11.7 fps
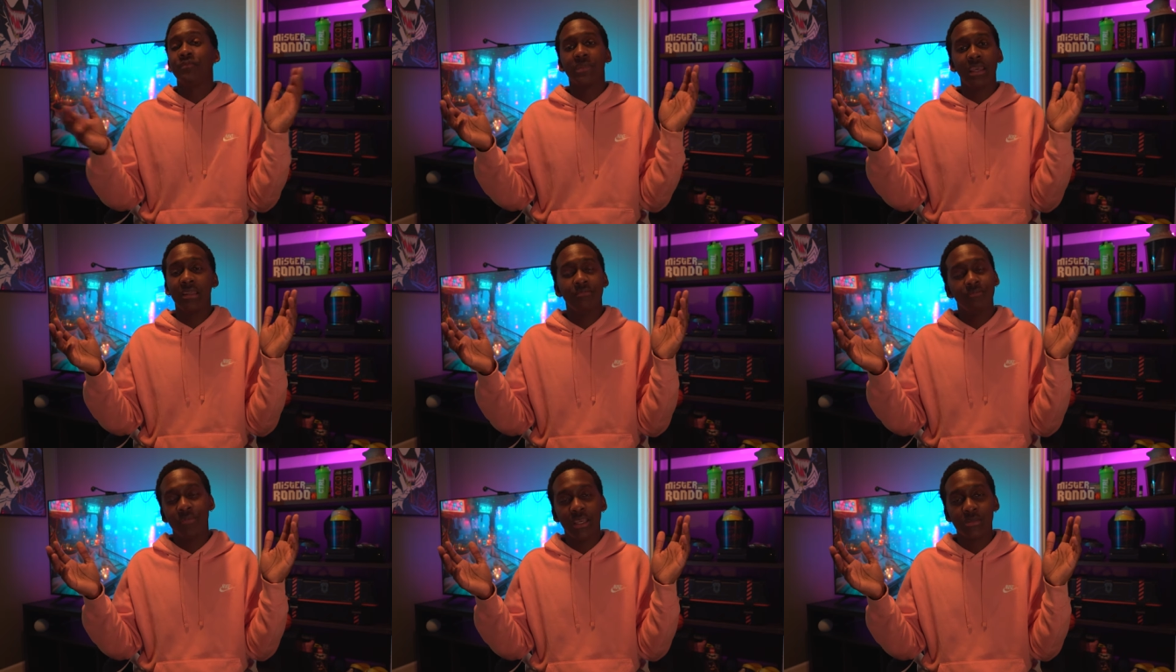it,
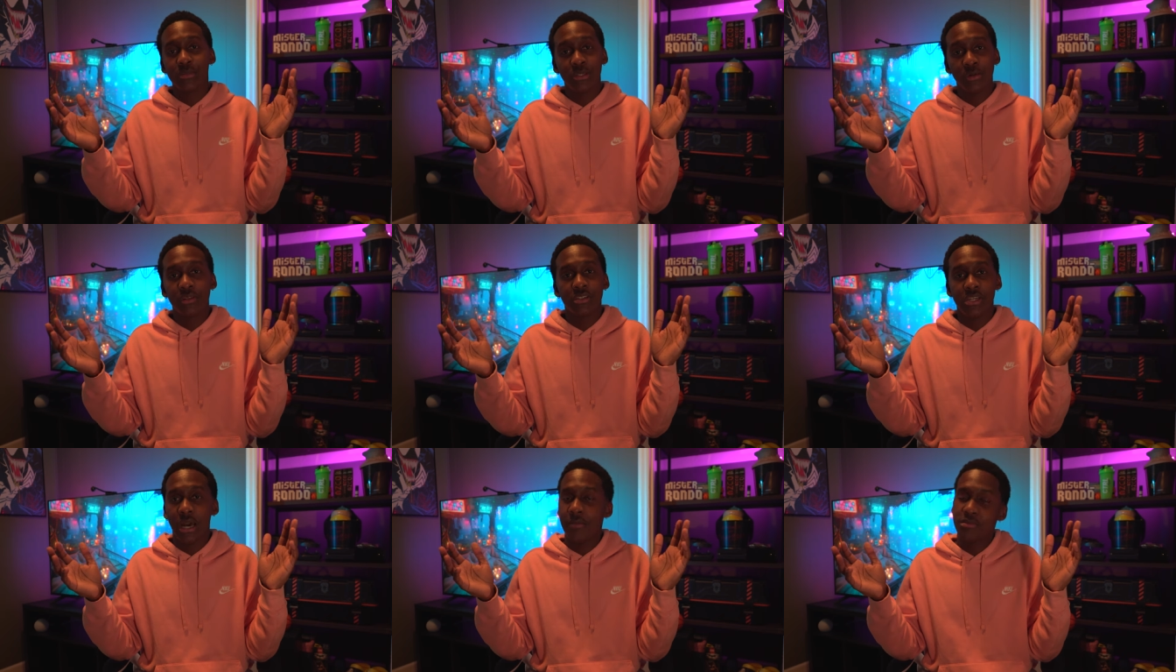it's been doing the
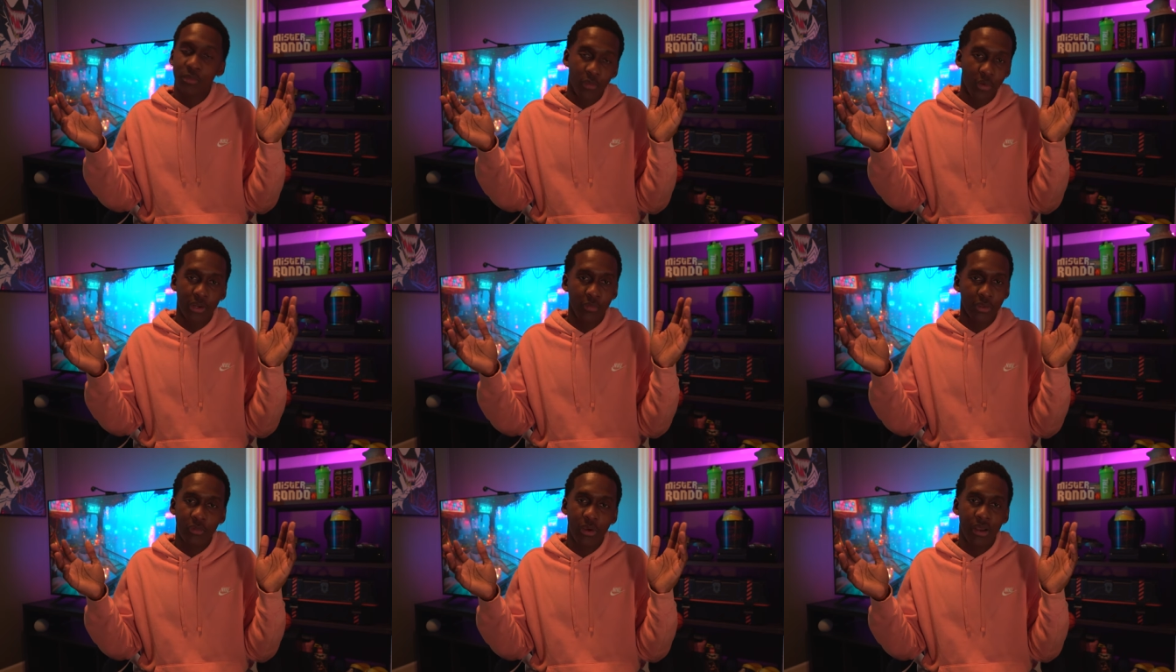job. It's been working
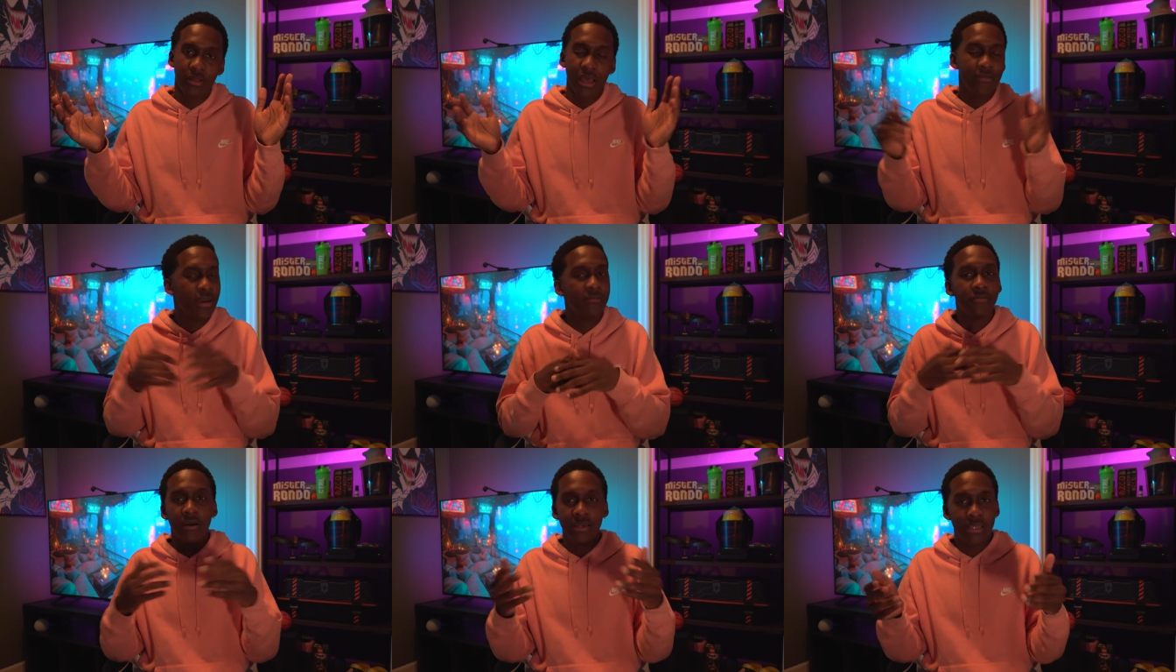really well. I've had
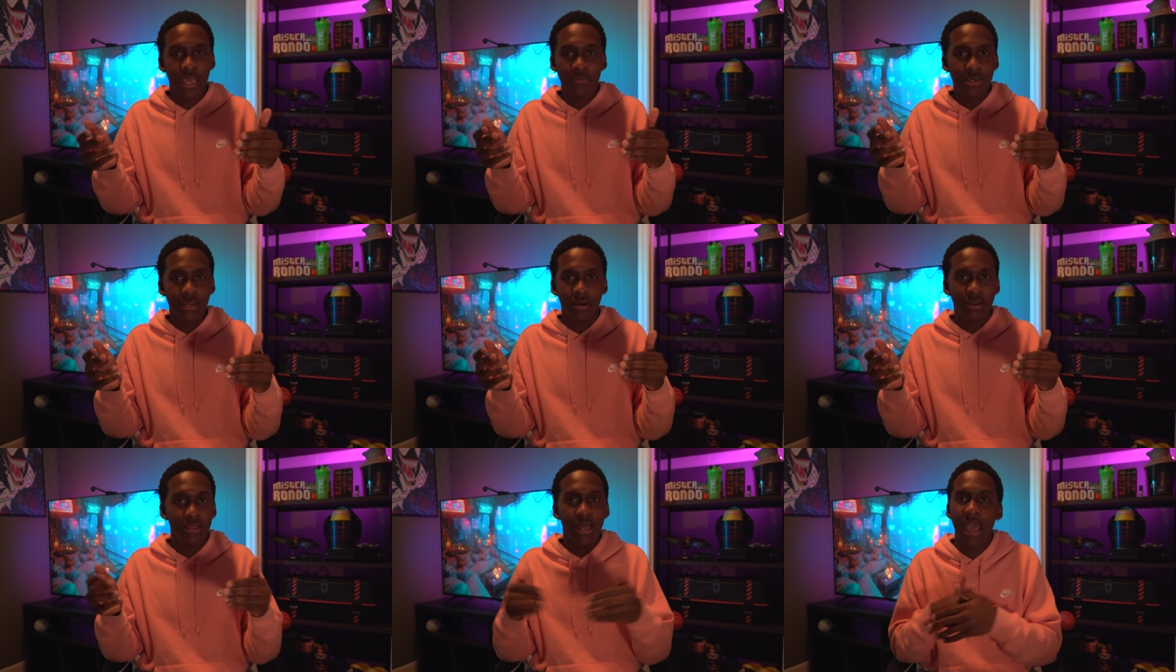fun gaming
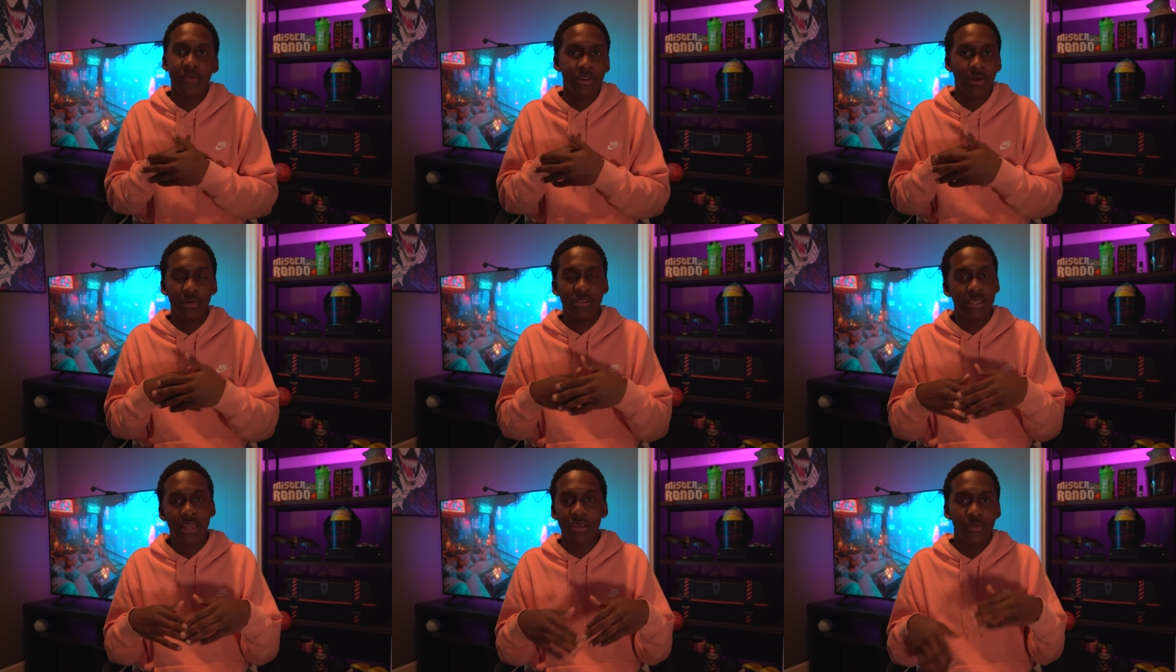on it. I haven't
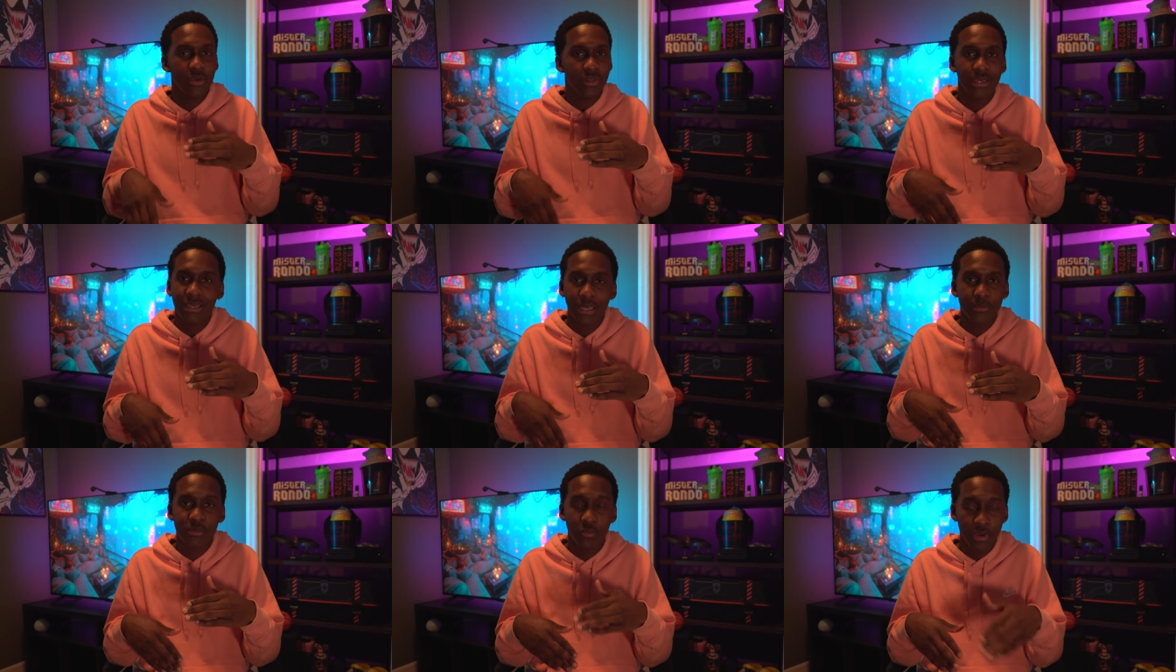noticed any real
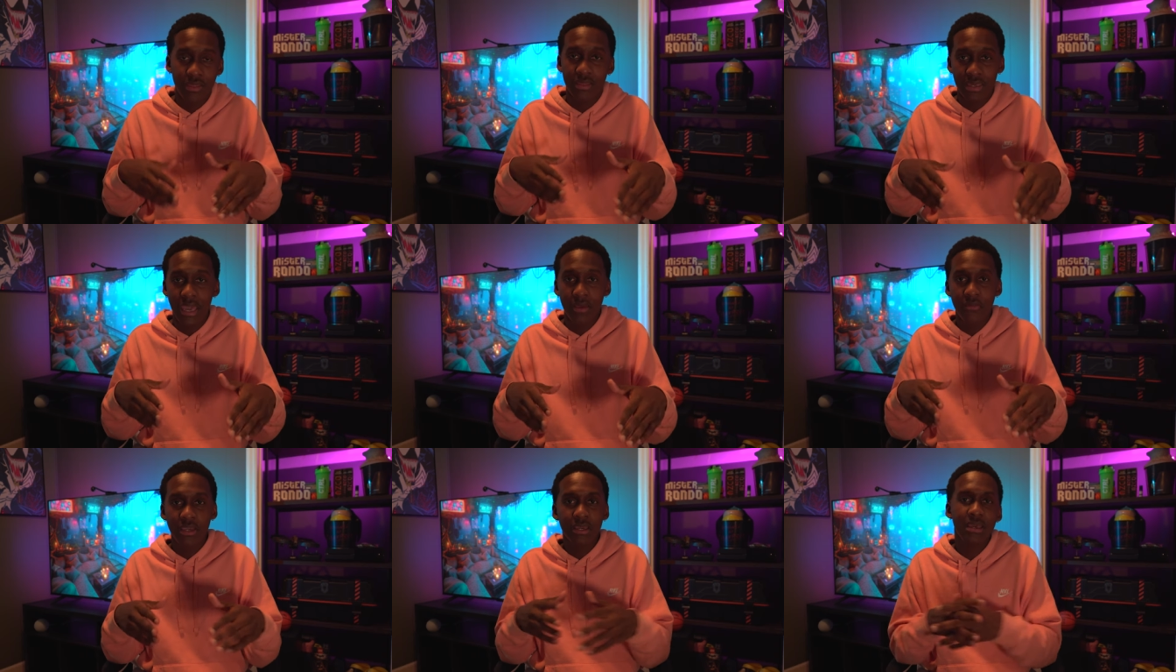hiccups with the
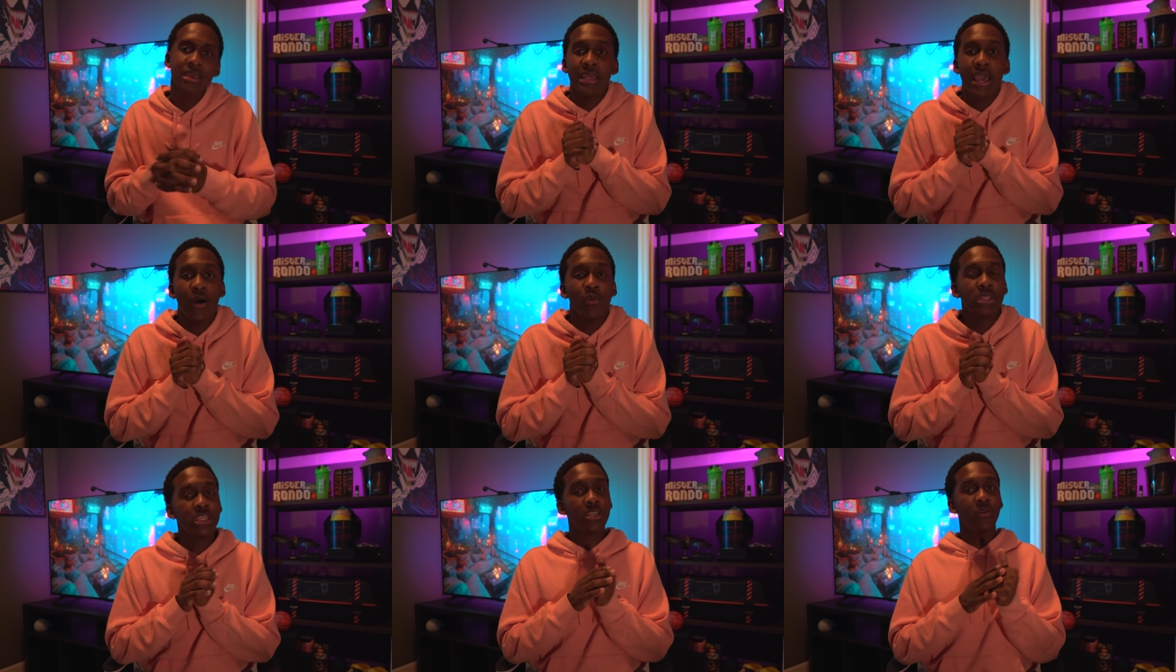gaming. Now,
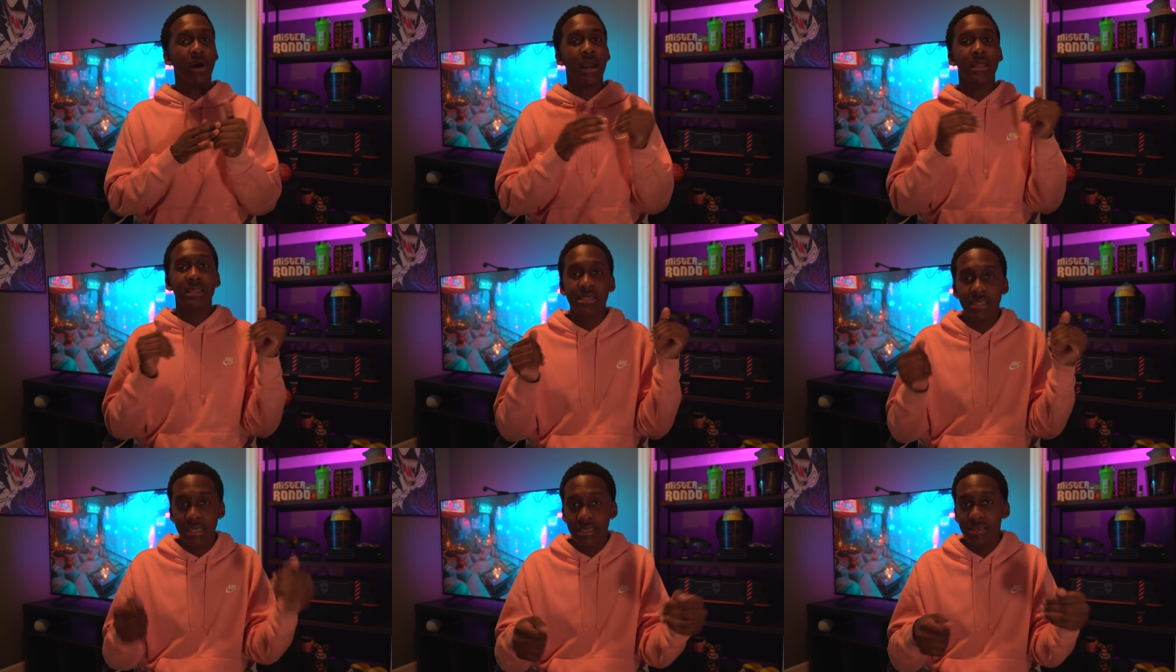with the U I,
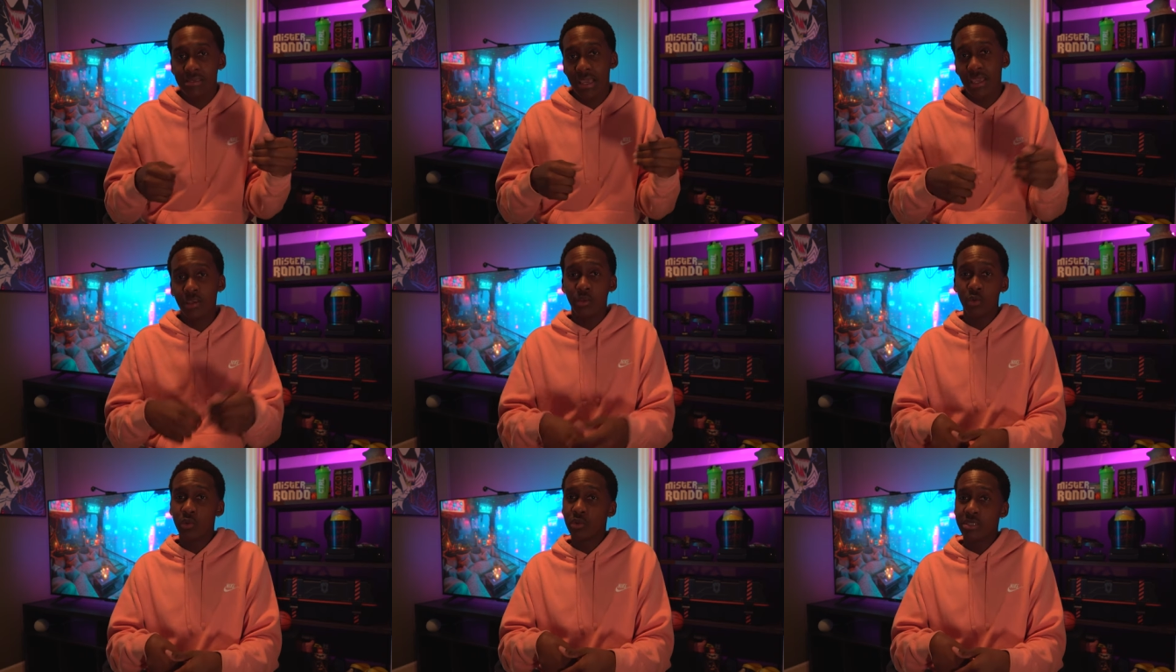this is a
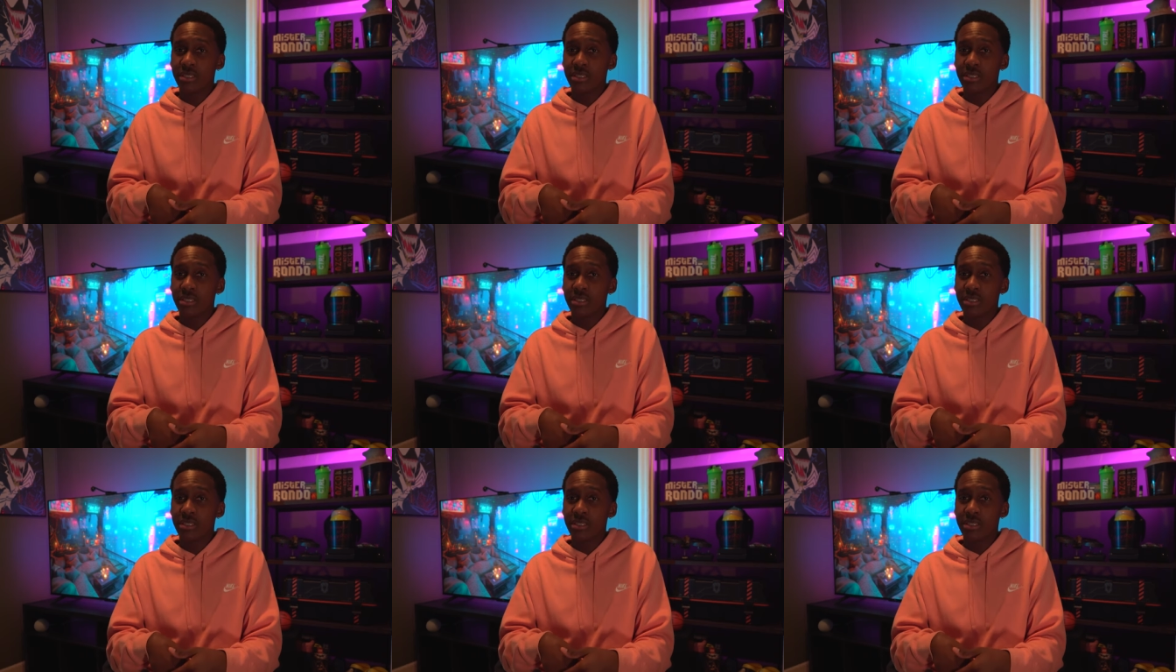Google